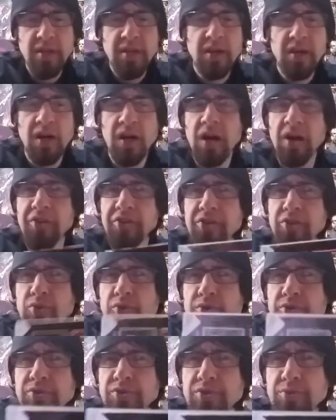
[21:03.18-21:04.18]
The
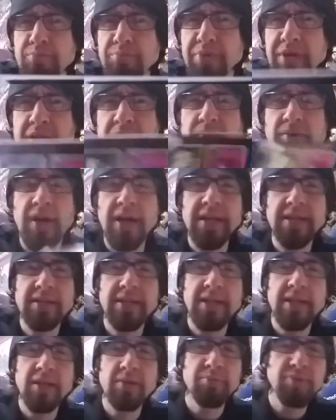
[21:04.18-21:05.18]
corners are bent right
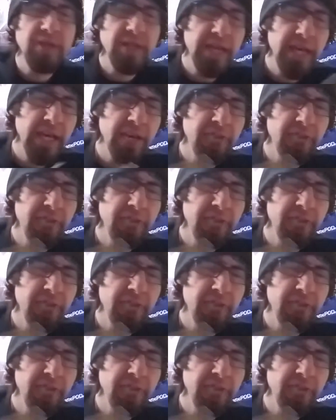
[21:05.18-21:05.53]
there, but hey,